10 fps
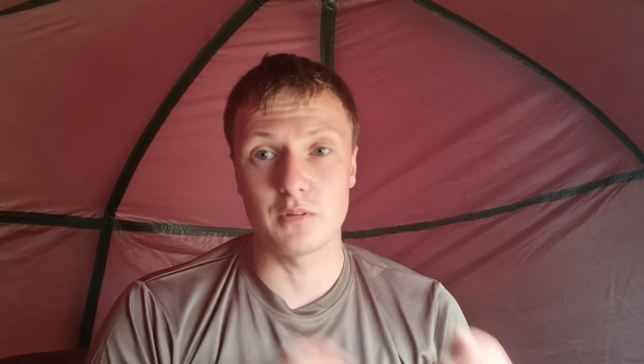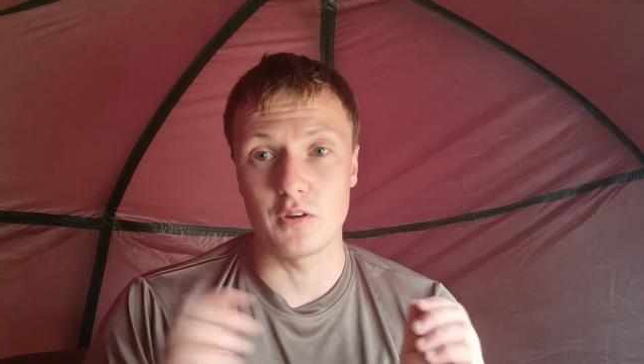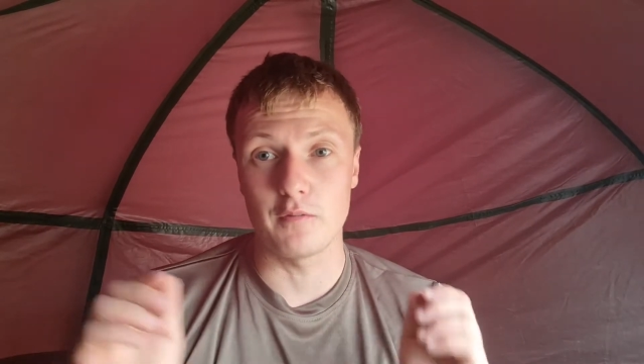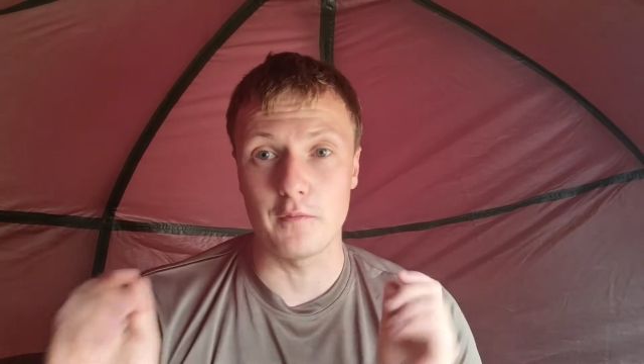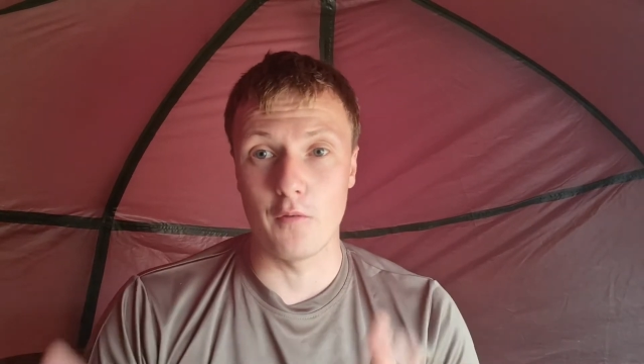We're
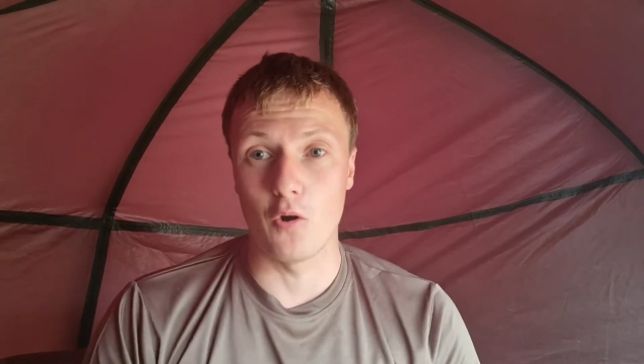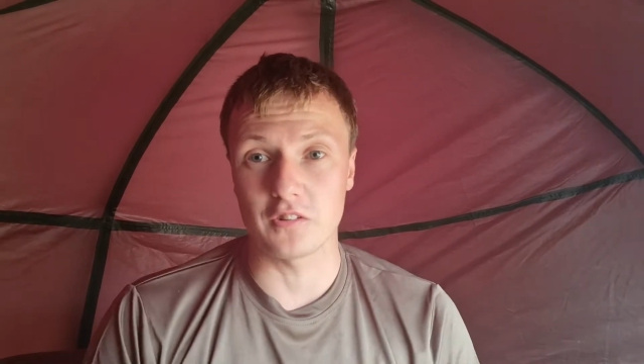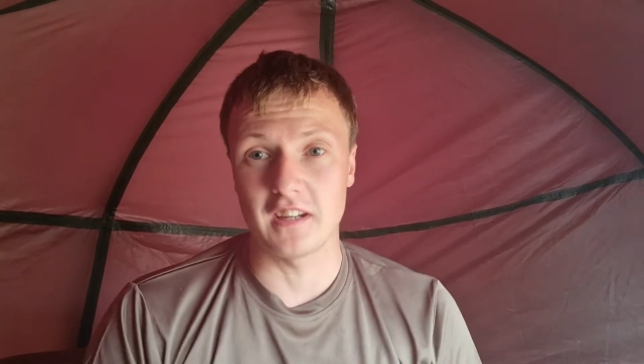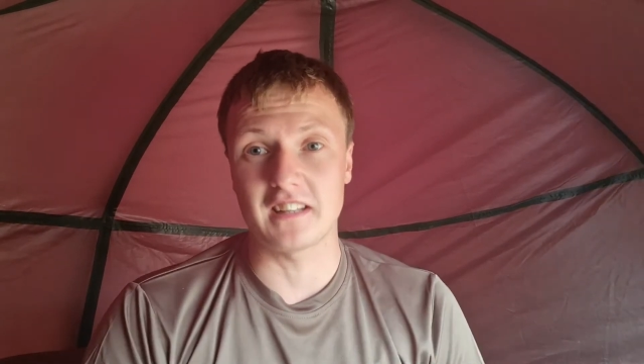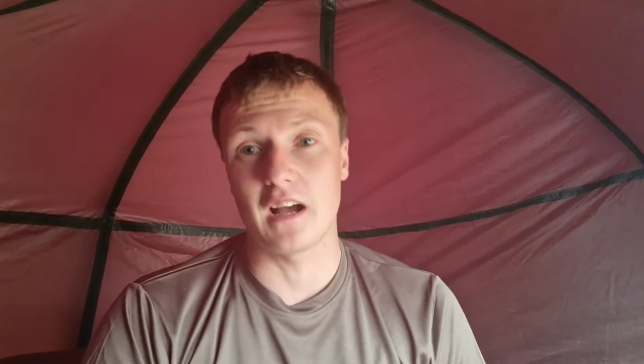here for
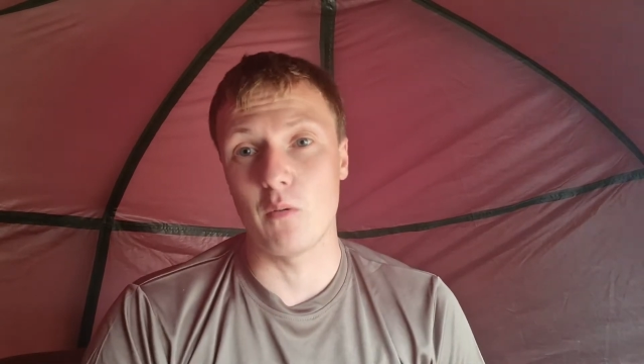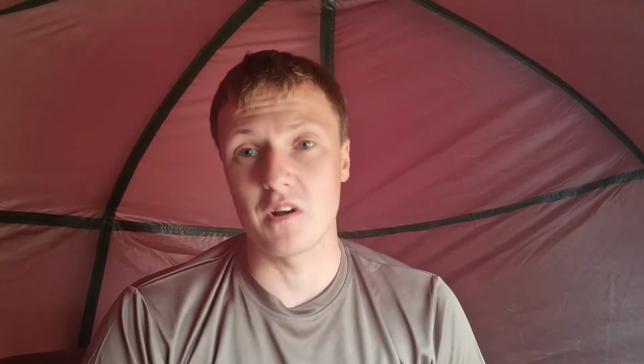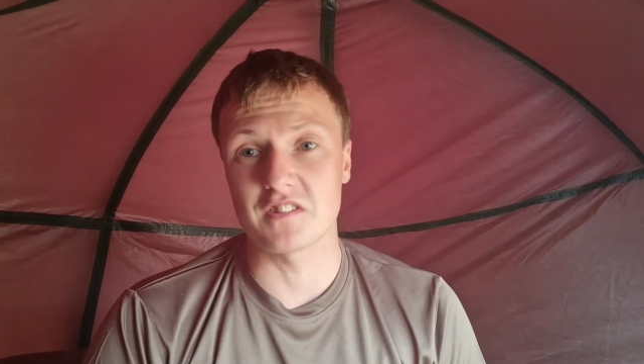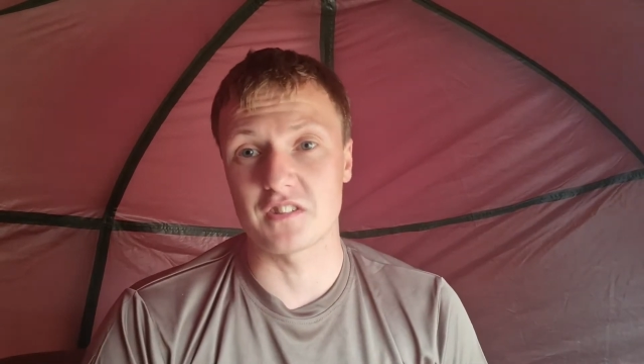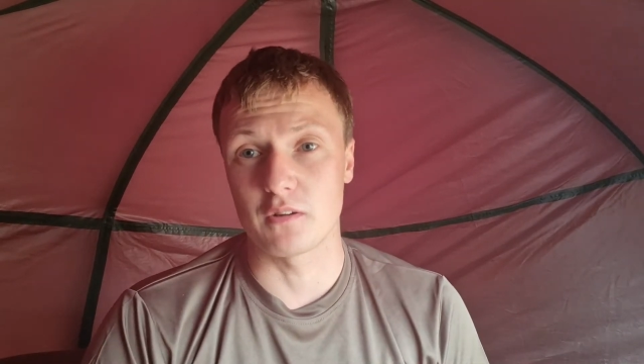48
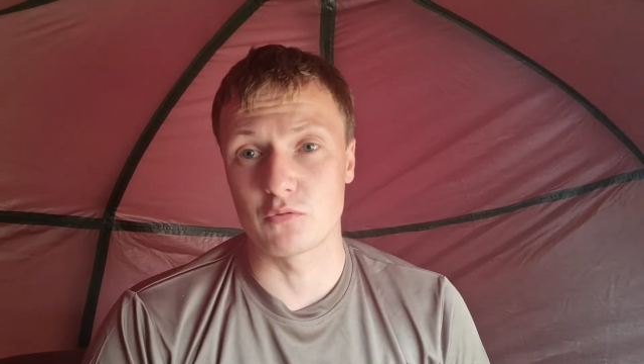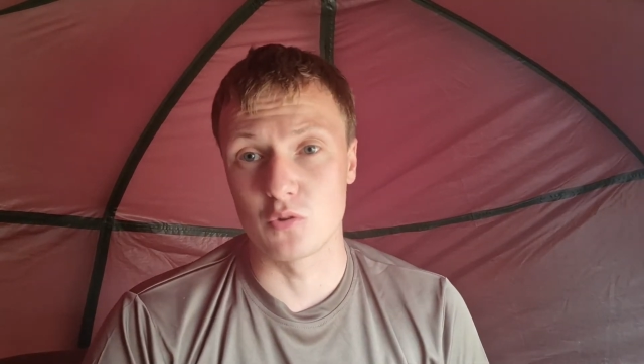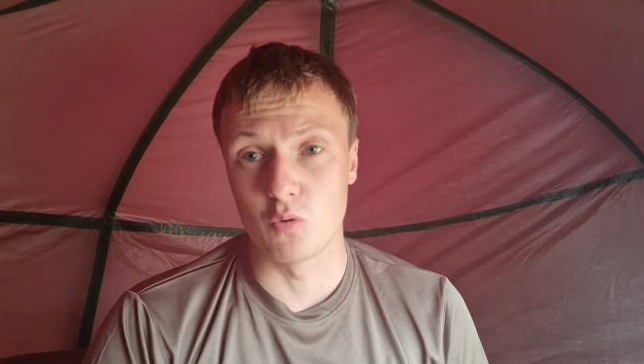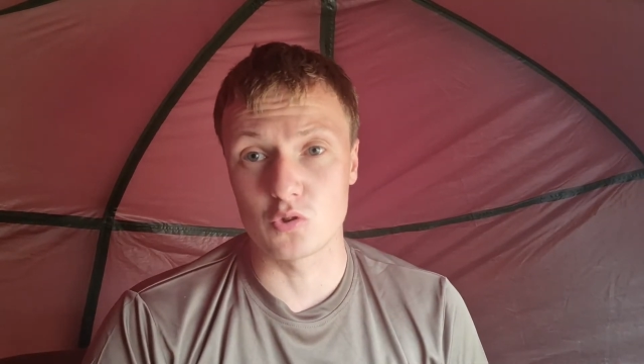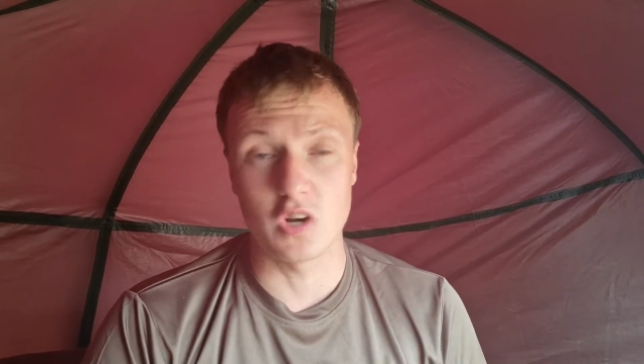hours, it's our
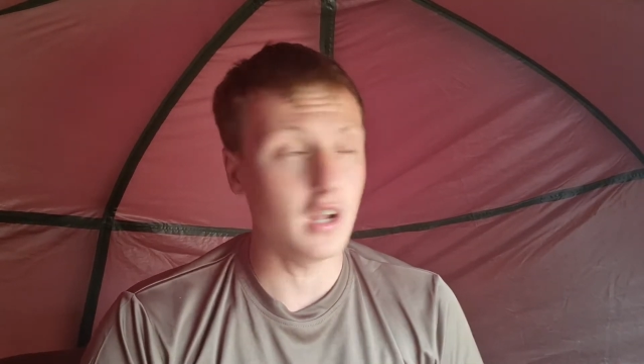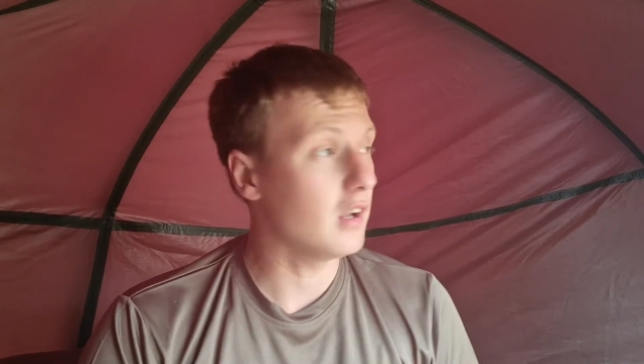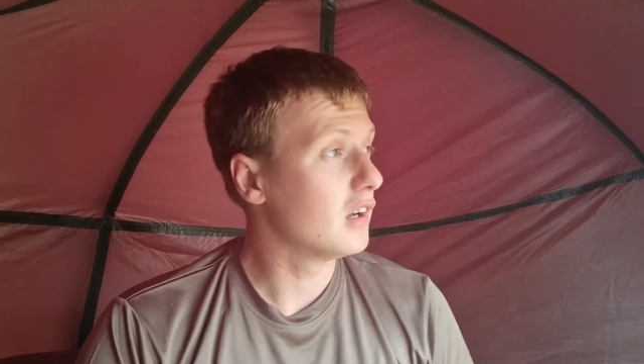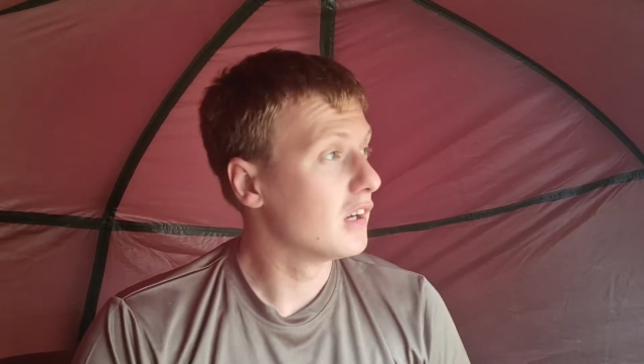social.